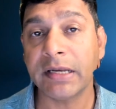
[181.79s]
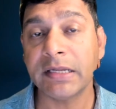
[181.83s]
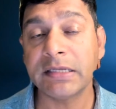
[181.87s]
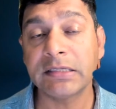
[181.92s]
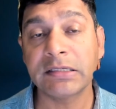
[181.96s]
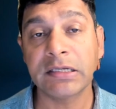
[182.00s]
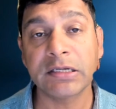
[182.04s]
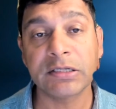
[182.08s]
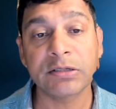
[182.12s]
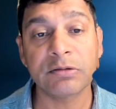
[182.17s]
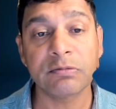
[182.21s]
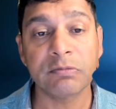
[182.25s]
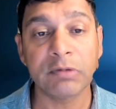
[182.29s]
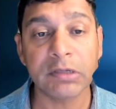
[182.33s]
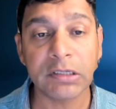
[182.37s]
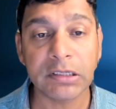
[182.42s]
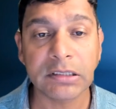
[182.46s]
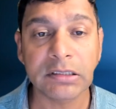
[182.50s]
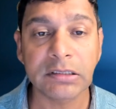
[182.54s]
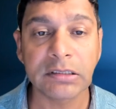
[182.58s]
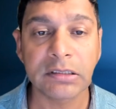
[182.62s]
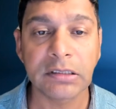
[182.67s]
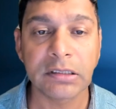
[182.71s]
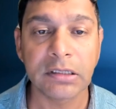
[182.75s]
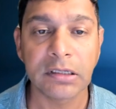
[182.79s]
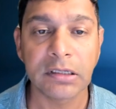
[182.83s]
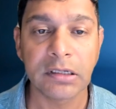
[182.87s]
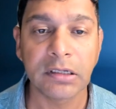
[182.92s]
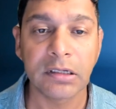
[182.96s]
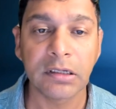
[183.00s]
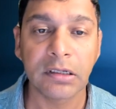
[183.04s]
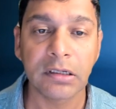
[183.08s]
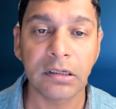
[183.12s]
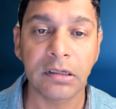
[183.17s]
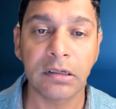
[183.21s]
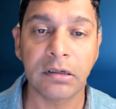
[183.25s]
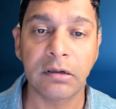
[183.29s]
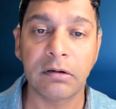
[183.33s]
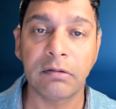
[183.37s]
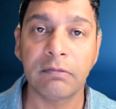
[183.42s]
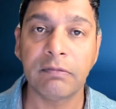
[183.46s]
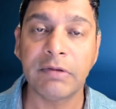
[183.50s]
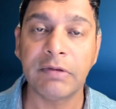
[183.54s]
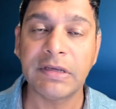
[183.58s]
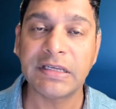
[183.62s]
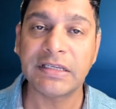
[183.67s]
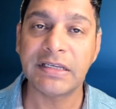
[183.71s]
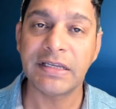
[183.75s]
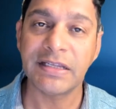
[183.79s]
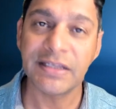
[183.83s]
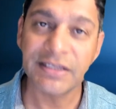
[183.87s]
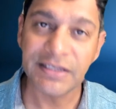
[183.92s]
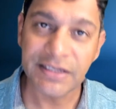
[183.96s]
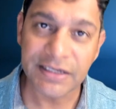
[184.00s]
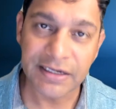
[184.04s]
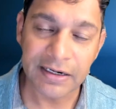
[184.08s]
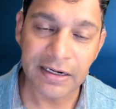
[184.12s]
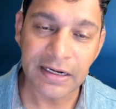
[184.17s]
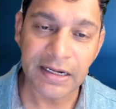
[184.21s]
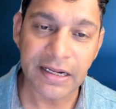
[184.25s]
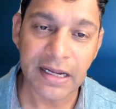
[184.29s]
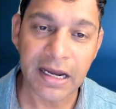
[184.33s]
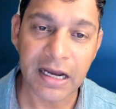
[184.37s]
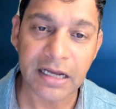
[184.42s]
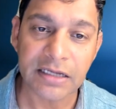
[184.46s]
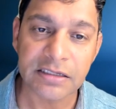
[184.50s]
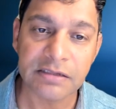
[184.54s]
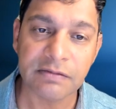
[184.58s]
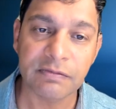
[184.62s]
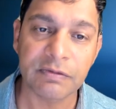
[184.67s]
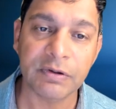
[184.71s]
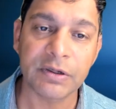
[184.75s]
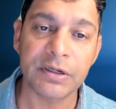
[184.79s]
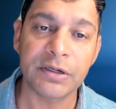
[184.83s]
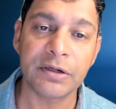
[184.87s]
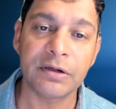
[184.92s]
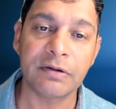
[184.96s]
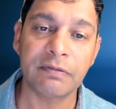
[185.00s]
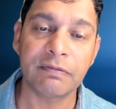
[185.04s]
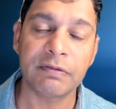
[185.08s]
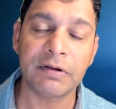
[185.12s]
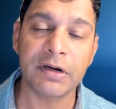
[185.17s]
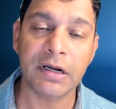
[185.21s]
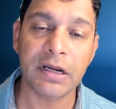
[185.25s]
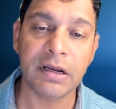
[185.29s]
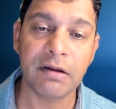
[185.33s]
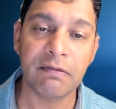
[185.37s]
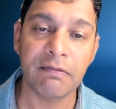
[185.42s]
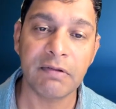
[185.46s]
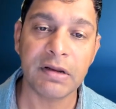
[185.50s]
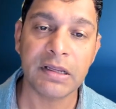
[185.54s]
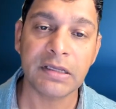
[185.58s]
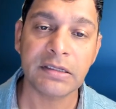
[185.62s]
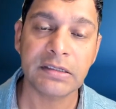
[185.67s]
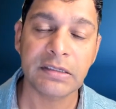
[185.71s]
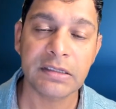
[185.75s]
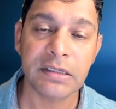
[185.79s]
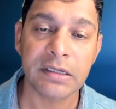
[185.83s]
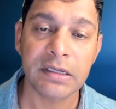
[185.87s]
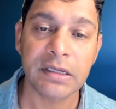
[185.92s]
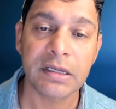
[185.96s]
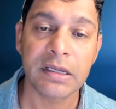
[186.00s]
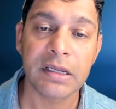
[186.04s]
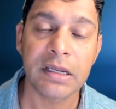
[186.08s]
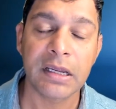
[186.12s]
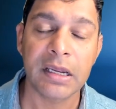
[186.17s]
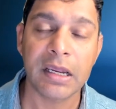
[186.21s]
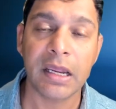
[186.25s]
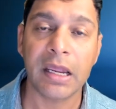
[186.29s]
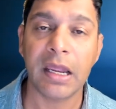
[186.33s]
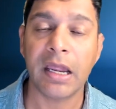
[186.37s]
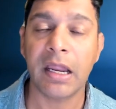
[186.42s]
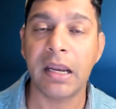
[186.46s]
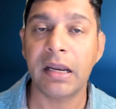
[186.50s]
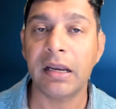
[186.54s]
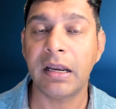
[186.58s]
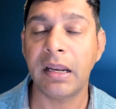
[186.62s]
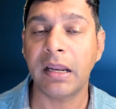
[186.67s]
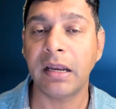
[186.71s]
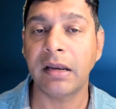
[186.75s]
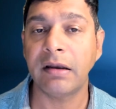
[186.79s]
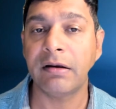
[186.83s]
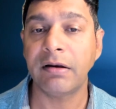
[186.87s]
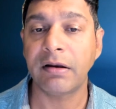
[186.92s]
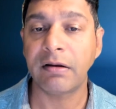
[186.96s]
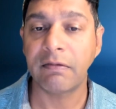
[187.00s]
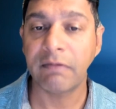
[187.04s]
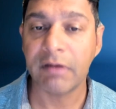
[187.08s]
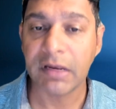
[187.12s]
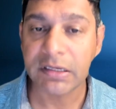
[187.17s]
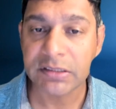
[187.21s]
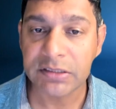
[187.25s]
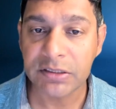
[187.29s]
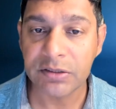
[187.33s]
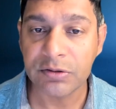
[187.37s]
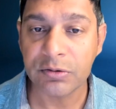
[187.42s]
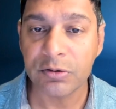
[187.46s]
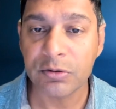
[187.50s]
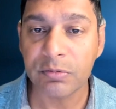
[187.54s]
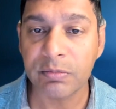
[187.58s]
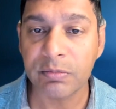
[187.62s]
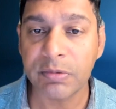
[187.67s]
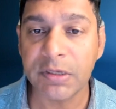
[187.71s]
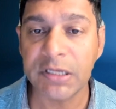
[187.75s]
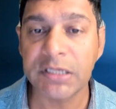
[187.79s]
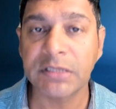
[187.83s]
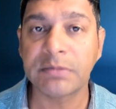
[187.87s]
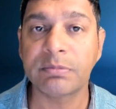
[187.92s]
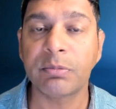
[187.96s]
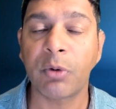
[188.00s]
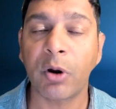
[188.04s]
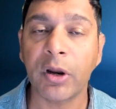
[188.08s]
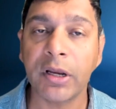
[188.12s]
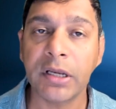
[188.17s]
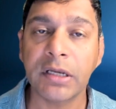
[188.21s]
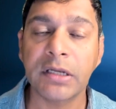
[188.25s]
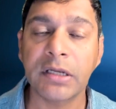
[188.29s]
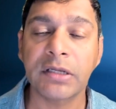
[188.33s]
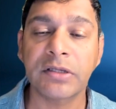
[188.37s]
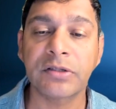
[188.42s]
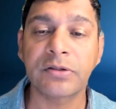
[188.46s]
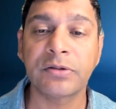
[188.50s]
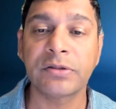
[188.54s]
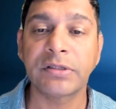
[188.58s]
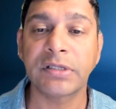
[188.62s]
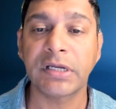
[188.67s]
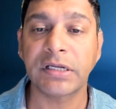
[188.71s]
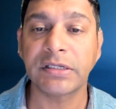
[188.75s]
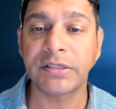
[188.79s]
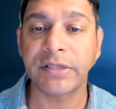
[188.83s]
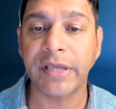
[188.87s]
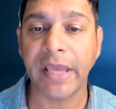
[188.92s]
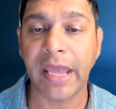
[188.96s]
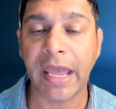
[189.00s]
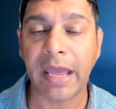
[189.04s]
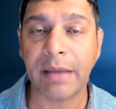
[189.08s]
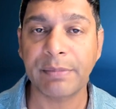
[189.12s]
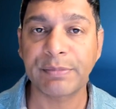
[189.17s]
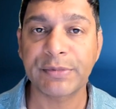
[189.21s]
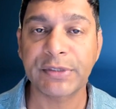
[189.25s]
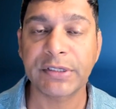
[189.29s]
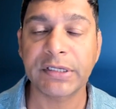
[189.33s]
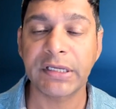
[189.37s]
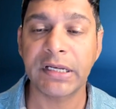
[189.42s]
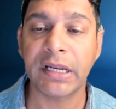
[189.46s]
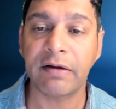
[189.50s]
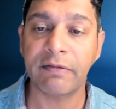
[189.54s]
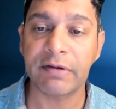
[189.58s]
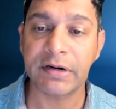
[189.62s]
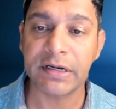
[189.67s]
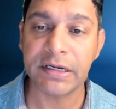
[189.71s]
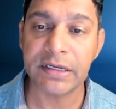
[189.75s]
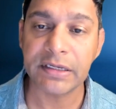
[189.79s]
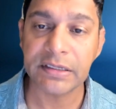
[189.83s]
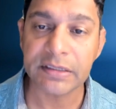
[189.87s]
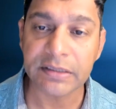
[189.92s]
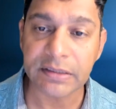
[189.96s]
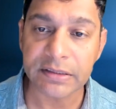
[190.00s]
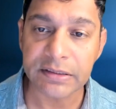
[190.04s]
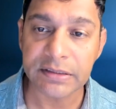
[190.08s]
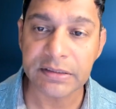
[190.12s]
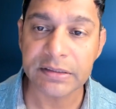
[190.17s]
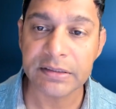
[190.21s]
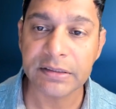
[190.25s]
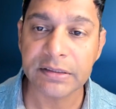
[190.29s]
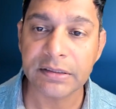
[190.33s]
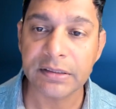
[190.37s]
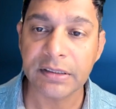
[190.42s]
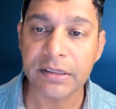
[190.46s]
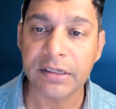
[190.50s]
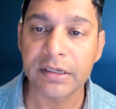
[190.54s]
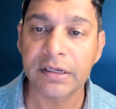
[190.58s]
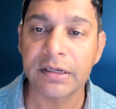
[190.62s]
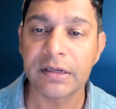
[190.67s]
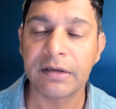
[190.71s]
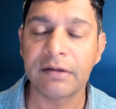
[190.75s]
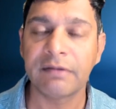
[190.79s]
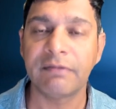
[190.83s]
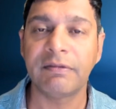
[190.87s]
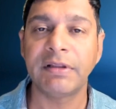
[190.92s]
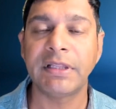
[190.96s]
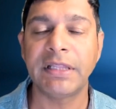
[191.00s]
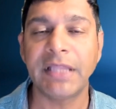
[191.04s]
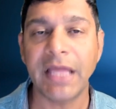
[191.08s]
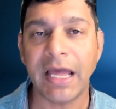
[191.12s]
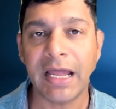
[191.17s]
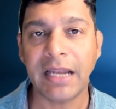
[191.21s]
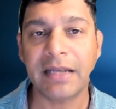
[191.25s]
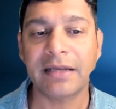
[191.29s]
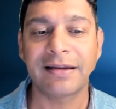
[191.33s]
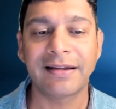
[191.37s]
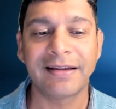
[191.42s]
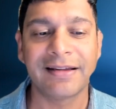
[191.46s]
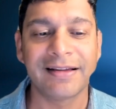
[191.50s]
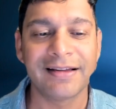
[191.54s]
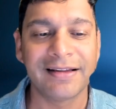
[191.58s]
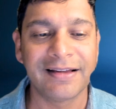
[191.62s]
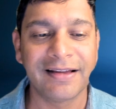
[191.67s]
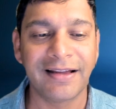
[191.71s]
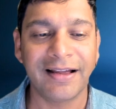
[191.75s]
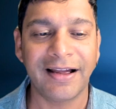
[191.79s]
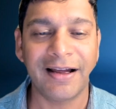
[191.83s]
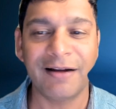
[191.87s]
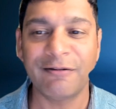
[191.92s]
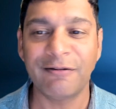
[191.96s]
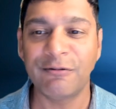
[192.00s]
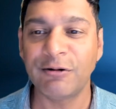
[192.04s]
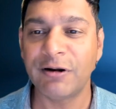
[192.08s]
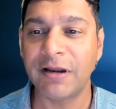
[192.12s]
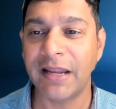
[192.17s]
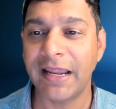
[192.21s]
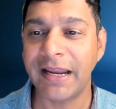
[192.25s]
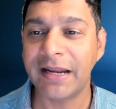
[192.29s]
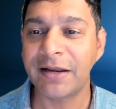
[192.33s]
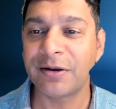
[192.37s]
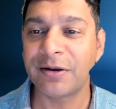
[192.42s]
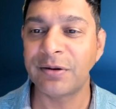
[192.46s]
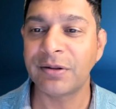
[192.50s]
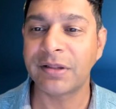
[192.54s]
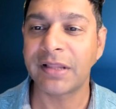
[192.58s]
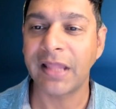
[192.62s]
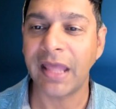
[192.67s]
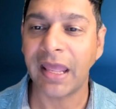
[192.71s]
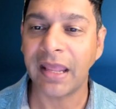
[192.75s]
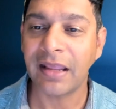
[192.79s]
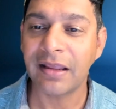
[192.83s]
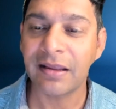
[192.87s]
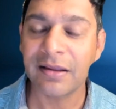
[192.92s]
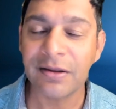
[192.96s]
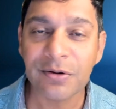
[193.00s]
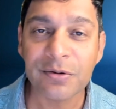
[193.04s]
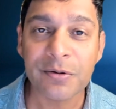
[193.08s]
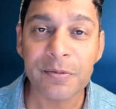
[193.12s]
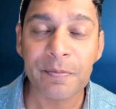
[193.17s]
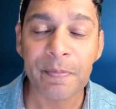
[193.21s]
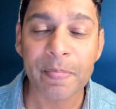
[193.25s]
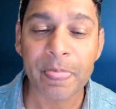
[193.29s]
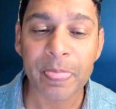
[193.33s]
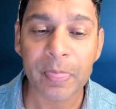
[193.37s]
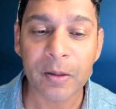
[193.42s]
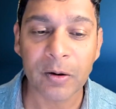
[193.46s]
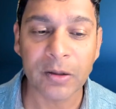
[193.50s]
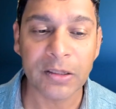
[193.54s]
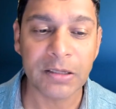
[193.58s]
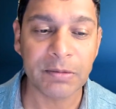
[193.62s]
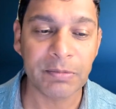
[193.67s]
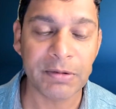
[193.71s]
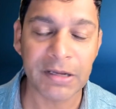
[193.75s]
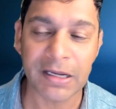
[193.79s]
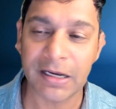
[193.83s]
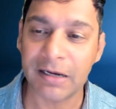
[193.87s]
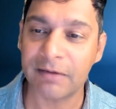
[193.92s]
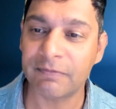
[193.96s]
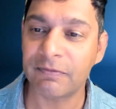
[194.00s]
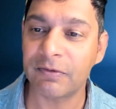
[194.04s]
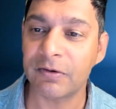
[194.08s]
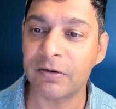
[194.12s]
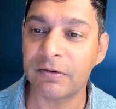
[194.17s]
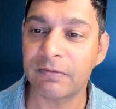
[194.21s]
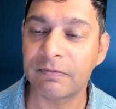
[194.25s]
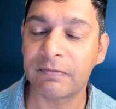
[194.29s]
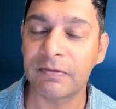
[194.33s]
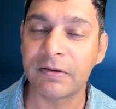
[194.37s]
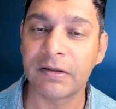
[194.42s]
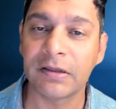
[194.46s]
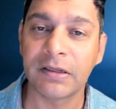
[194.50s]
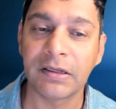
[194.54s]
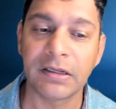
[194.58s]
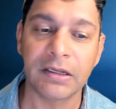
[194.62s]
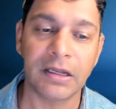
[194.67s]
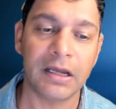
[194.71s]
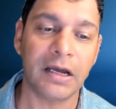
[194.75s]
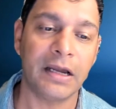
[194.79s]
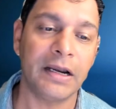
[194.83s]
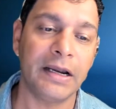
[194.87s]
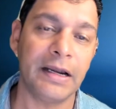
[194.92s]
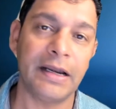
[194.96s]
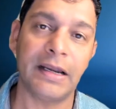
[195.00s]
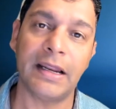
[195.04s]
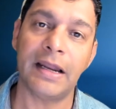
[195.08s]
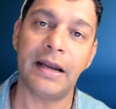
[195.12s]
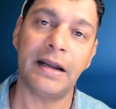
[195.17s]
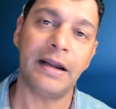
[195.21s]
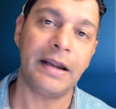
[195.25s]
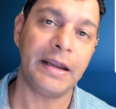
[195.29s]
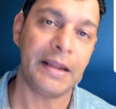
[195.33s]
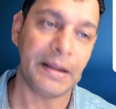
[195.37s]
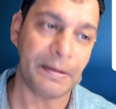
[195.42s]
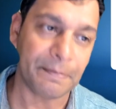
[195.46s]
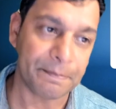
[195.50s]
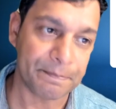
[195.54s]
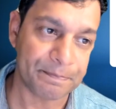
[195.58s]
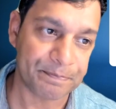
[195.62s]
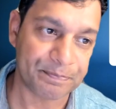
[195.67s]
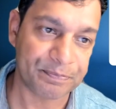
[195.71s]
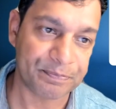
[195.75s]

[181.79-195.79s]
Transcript: any such works, we sincerely ask for your forgiveness and request you to please point us to such gaps in our research. With that, I would like to thank you on the behalf of our entire team.